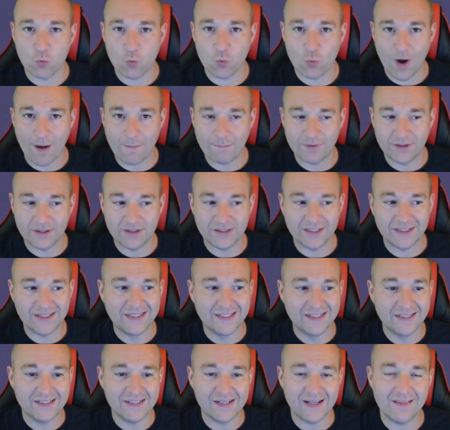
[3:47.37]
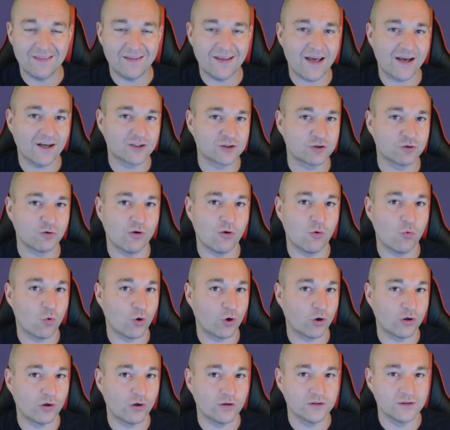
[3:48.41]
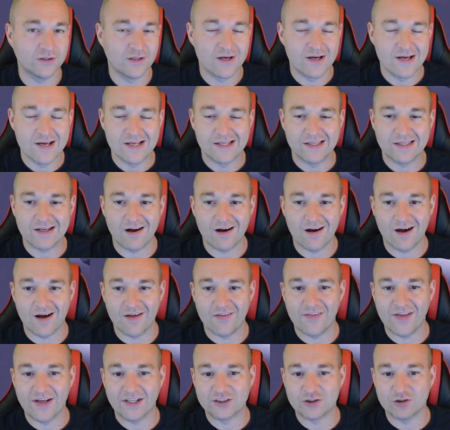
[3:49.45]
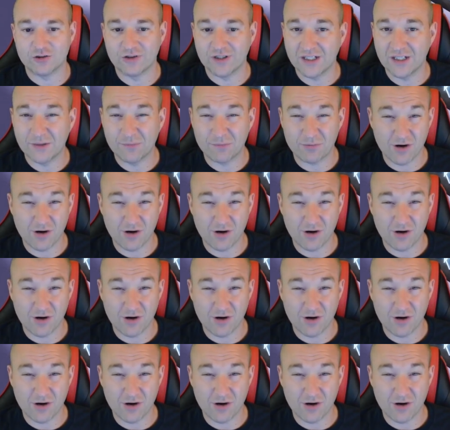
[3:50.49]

weapon in the actual world that you're in.